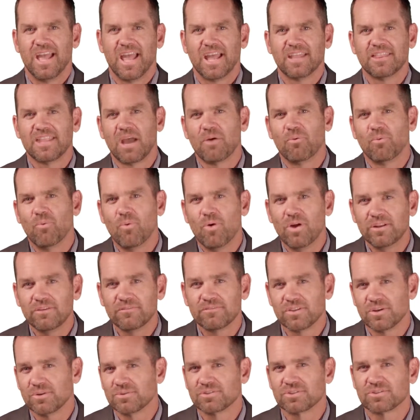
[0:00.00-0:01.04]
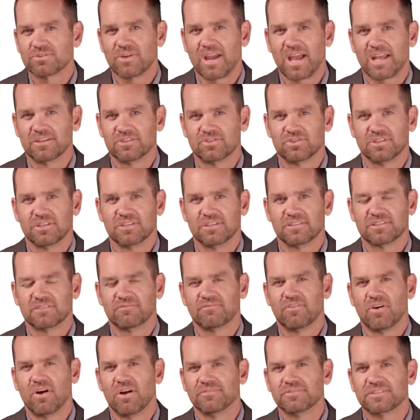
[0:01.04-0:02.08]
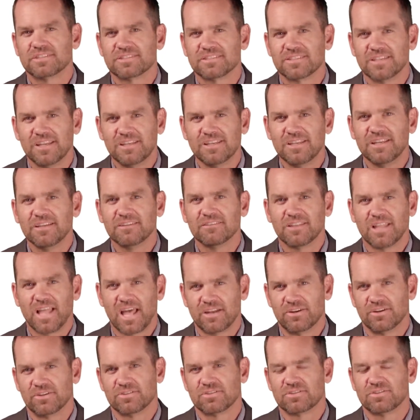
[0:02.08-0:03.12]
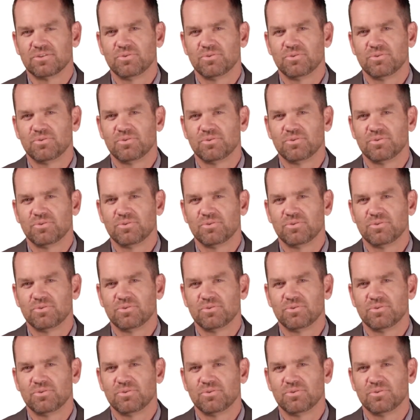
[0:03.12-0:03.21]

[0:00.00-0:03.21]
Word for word: and that one of those strategies involves sending letters